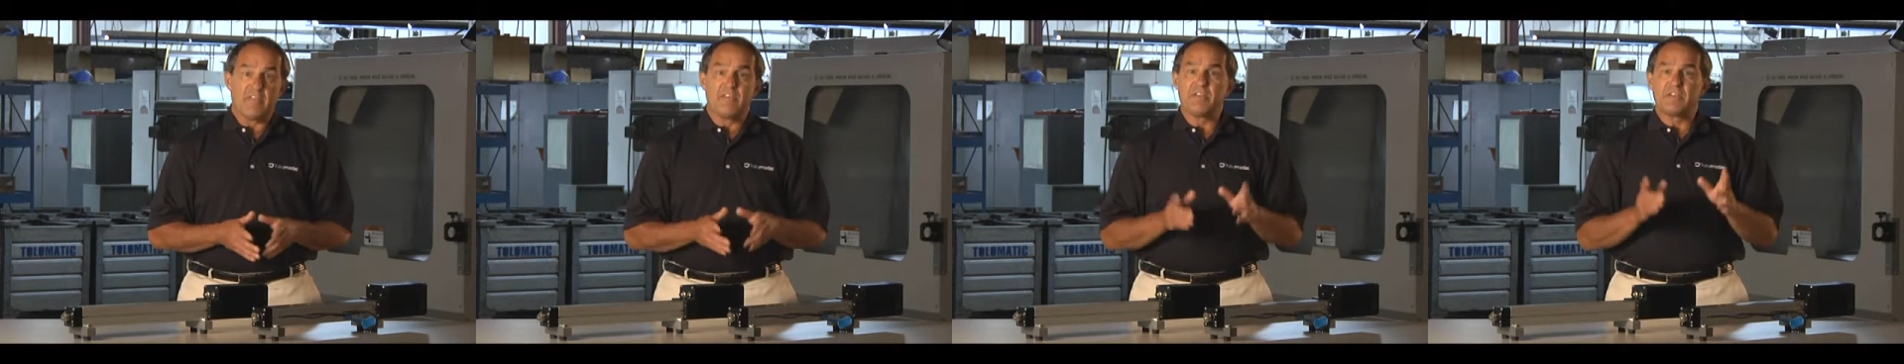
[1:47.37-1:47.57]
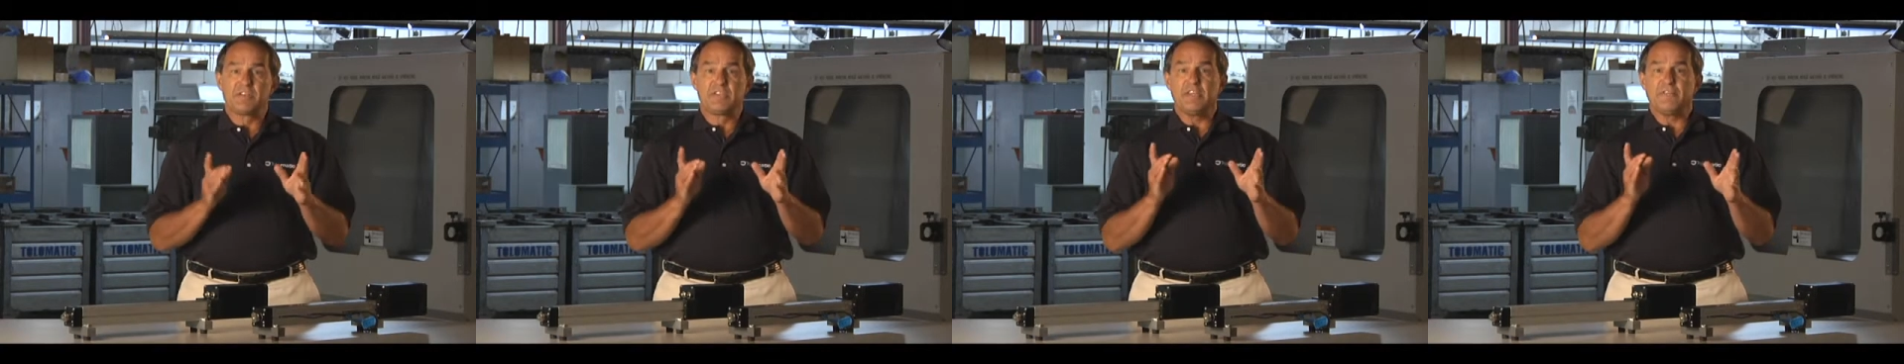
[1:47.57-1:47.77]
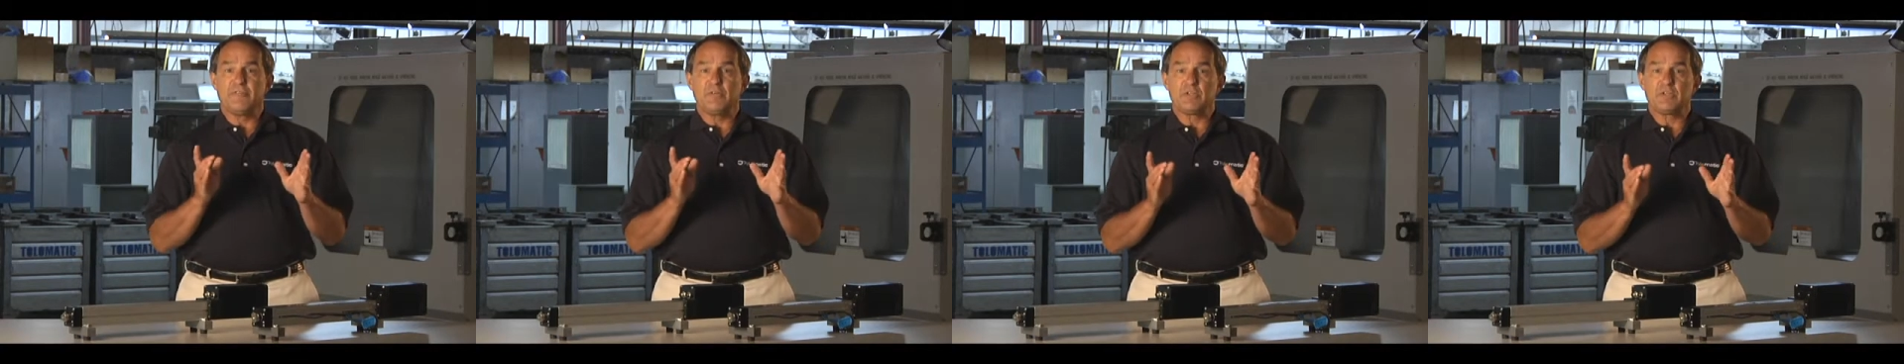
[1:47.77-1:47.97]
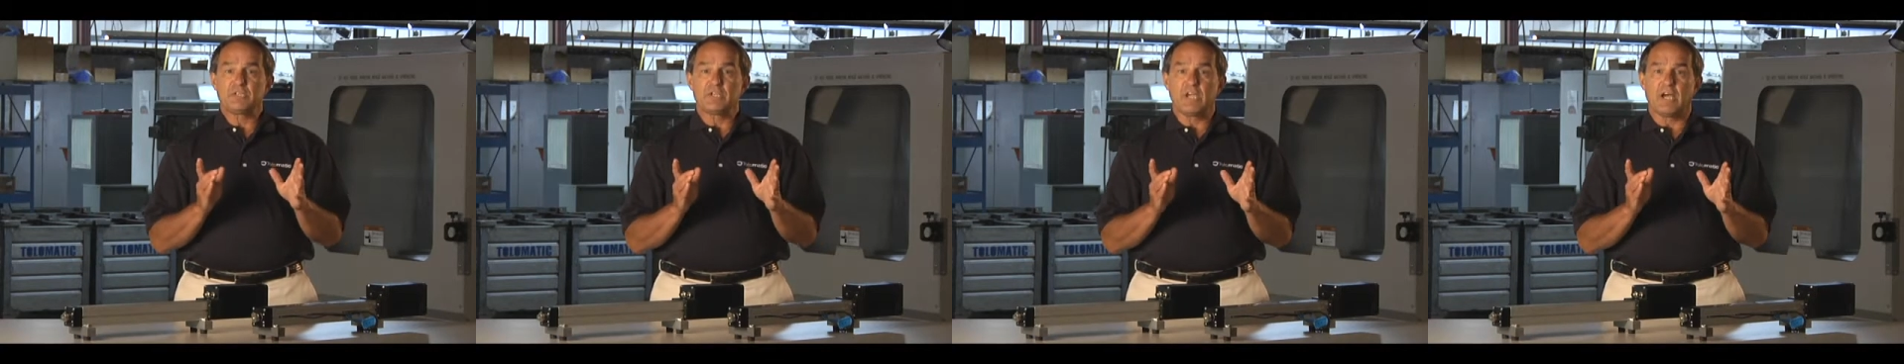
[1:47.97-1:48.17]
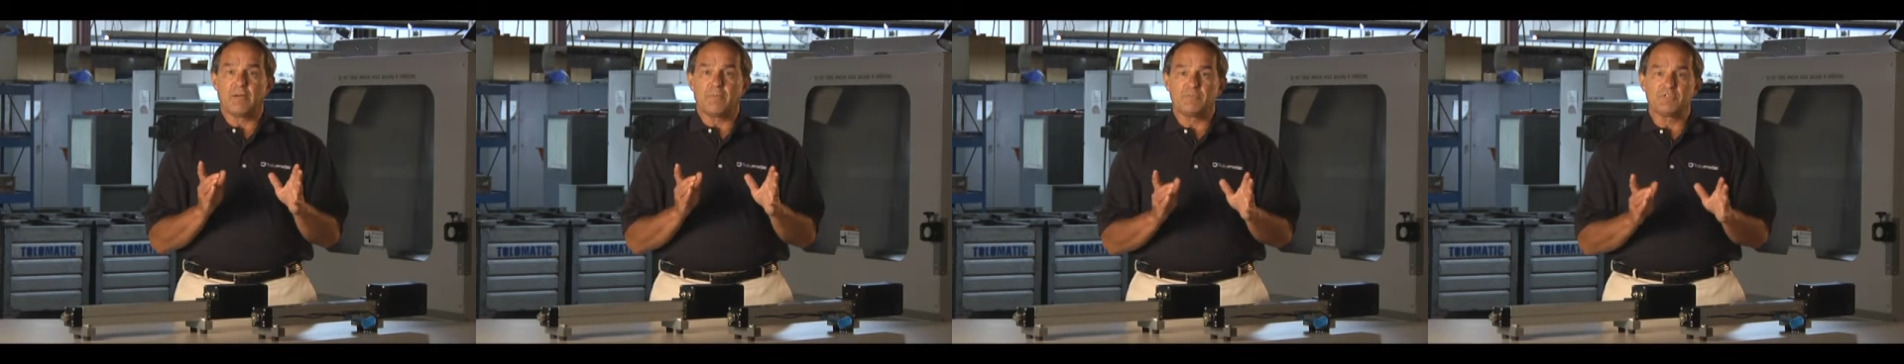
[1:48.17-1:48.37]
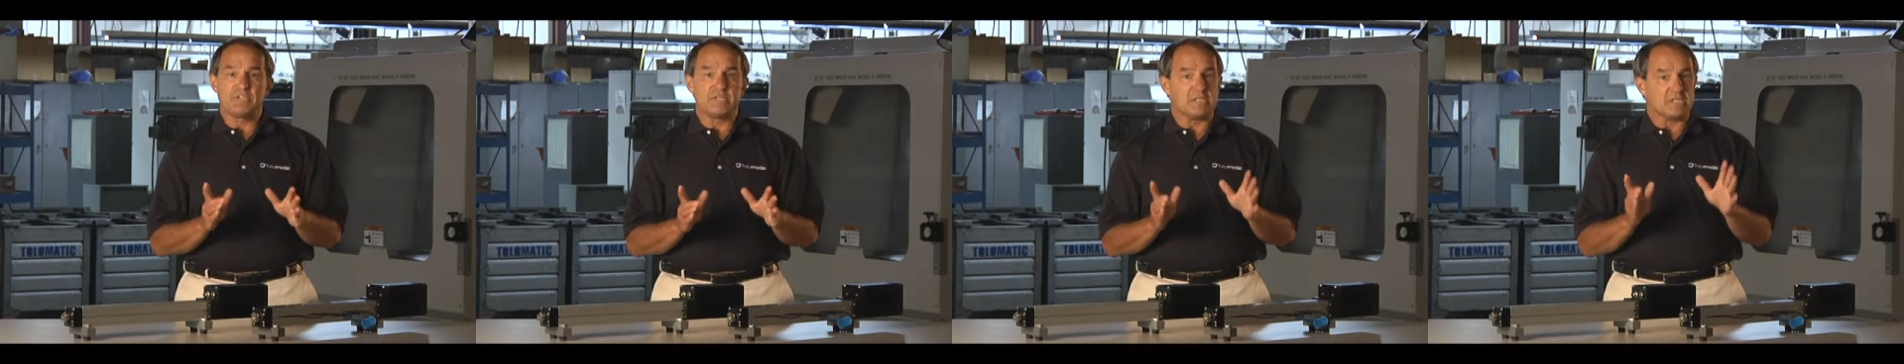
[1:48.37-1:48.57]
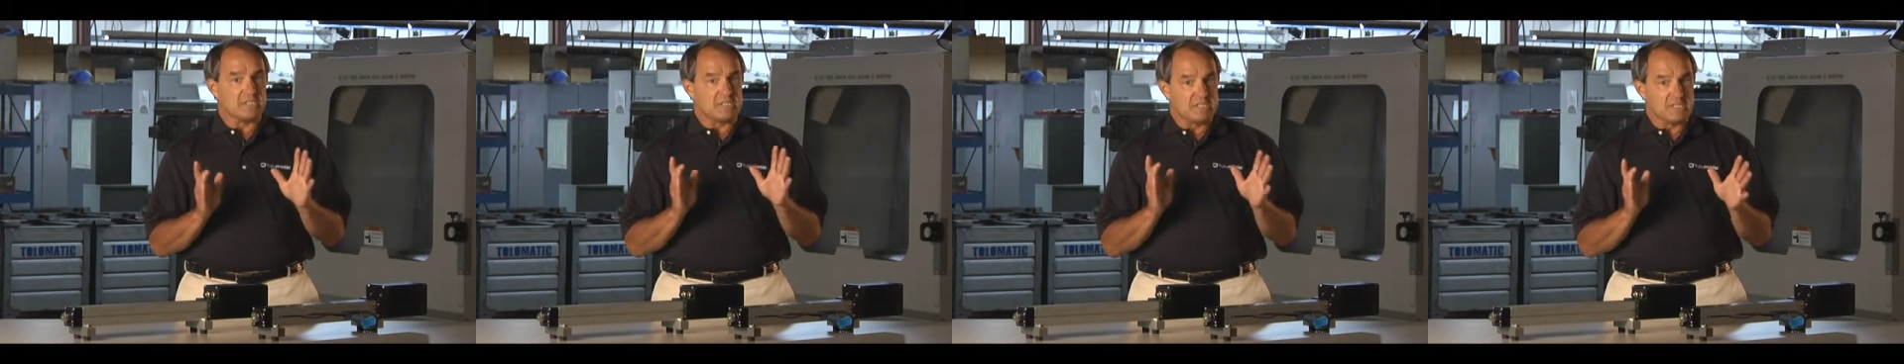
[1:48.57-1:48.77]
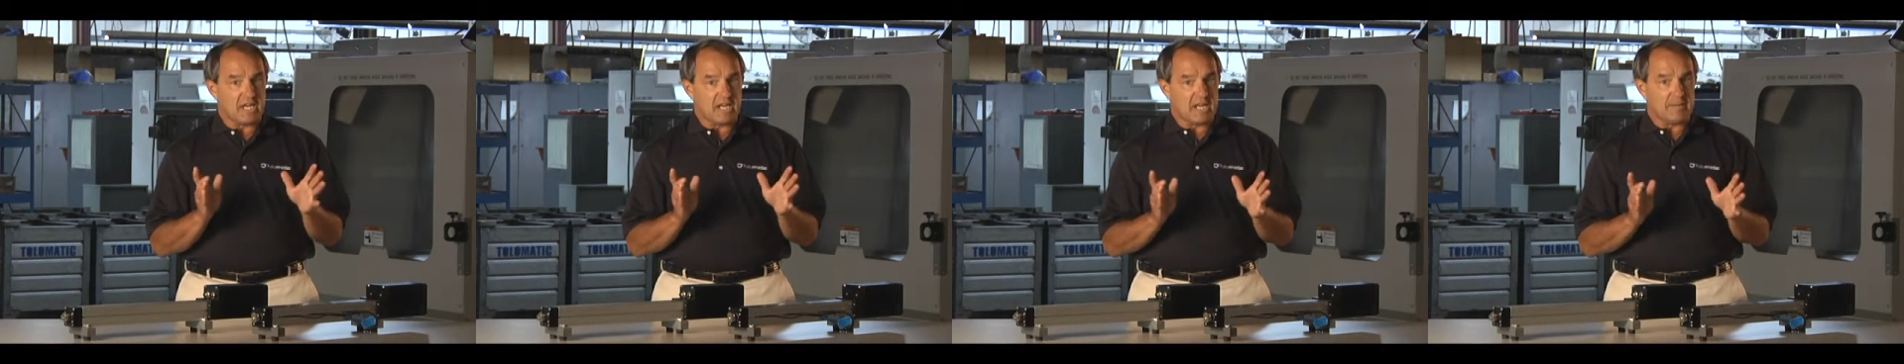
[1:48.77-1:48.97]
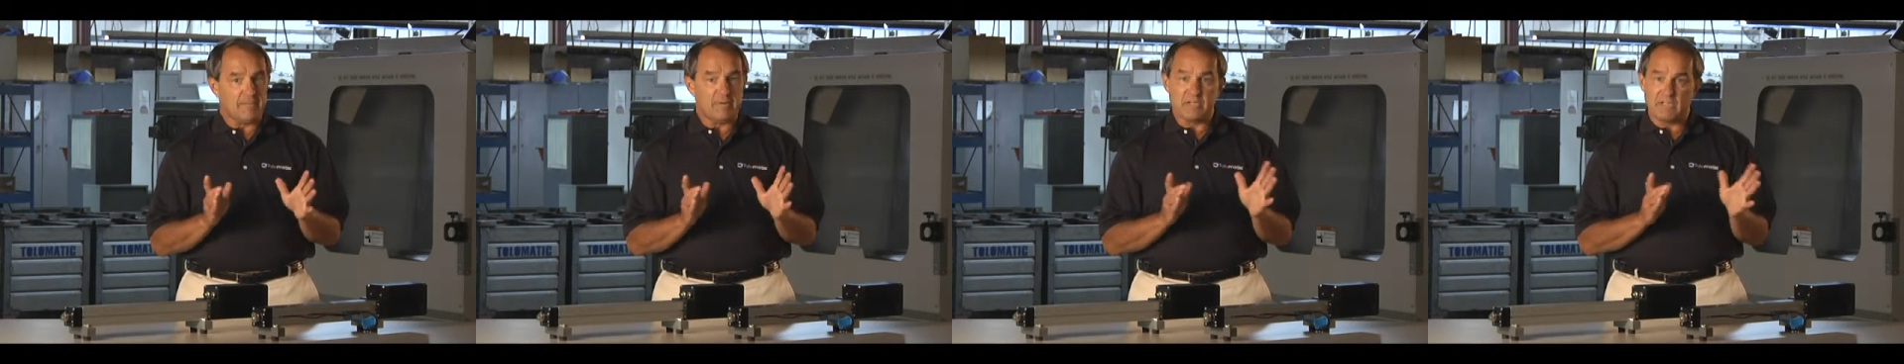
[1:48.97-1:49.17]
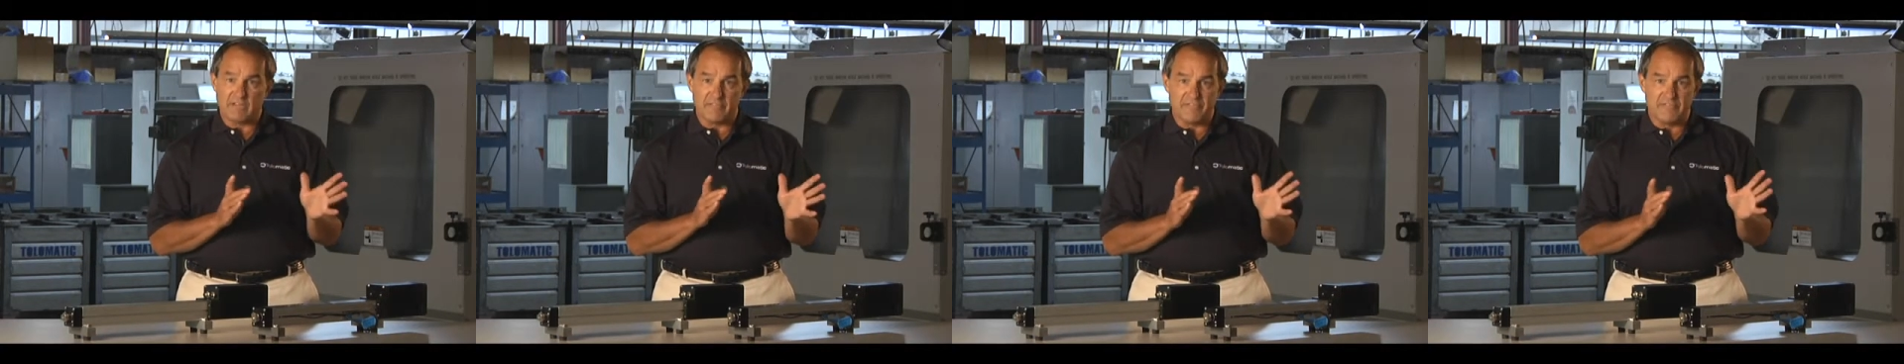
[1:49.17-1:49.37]
The difference comes in the
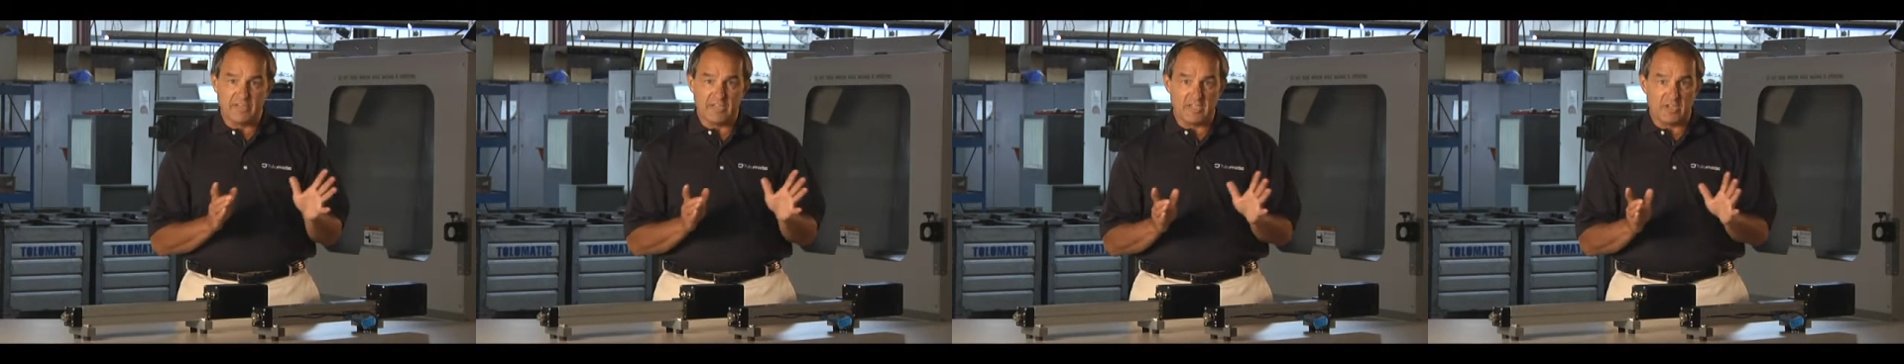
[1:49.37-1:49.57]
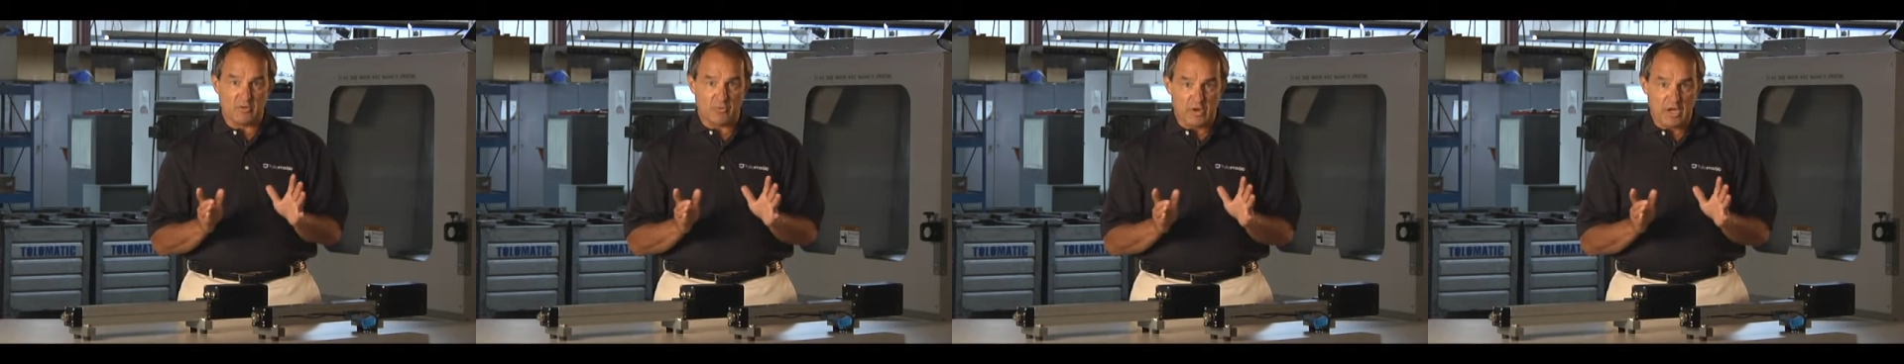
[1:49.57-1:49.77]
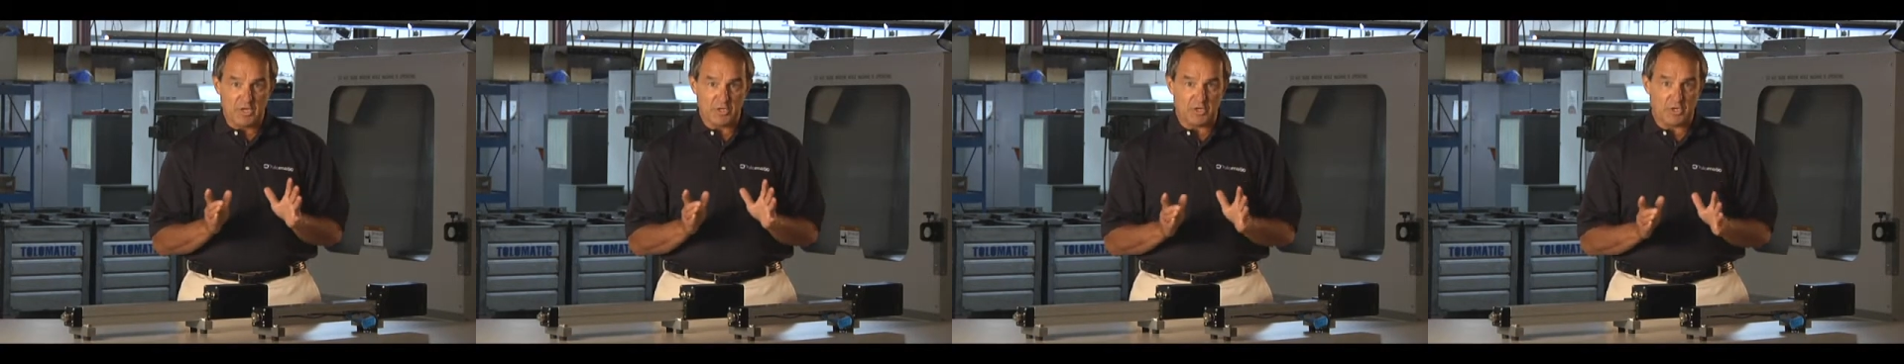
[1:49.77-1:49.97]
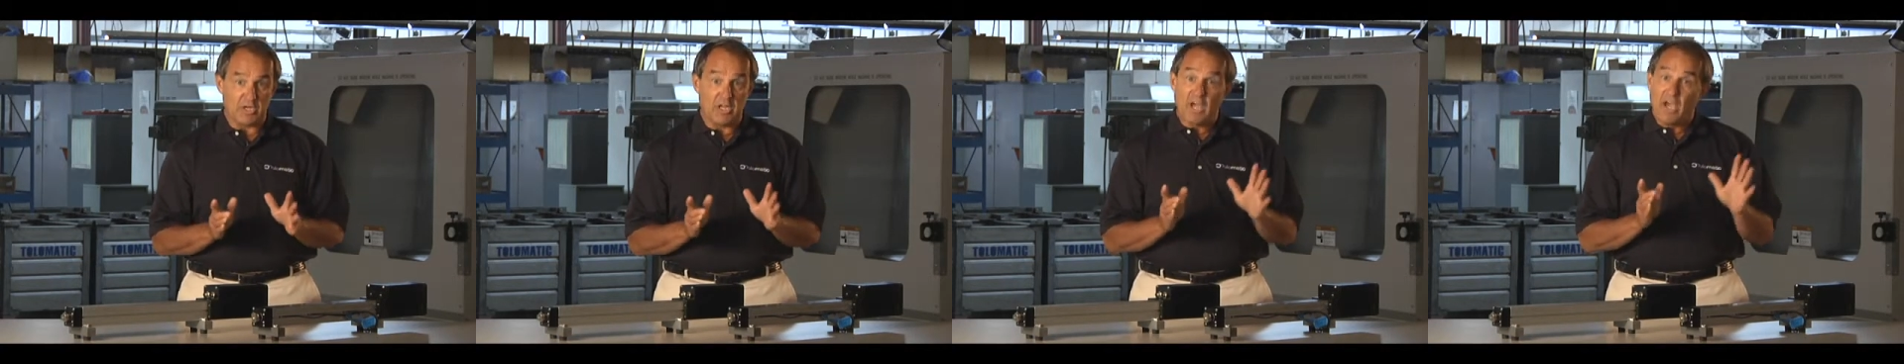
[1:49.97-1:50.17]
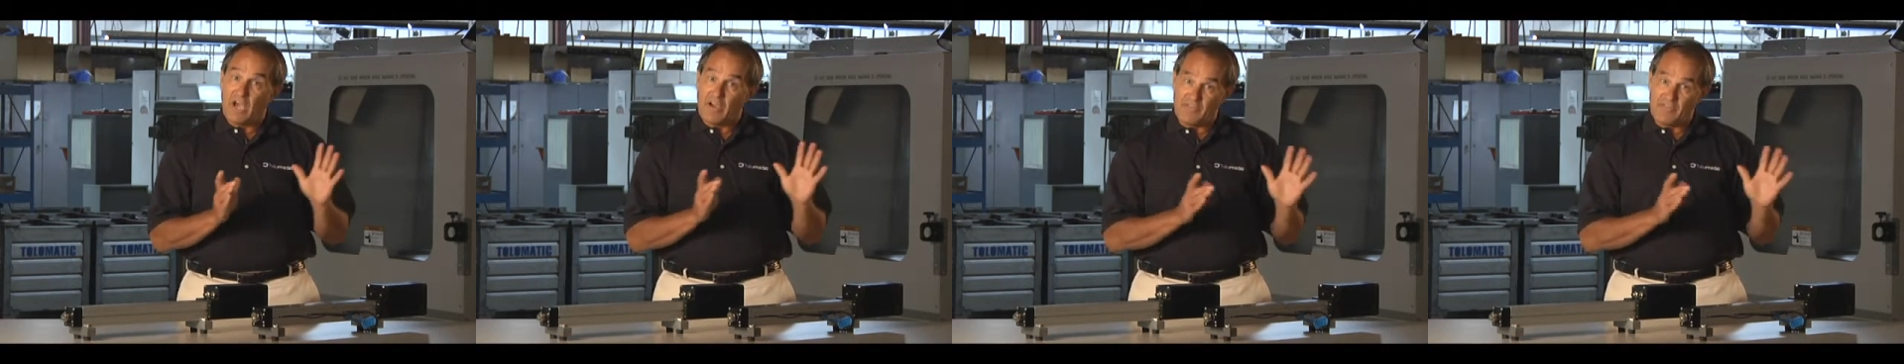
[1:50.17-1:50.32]
setup and configuration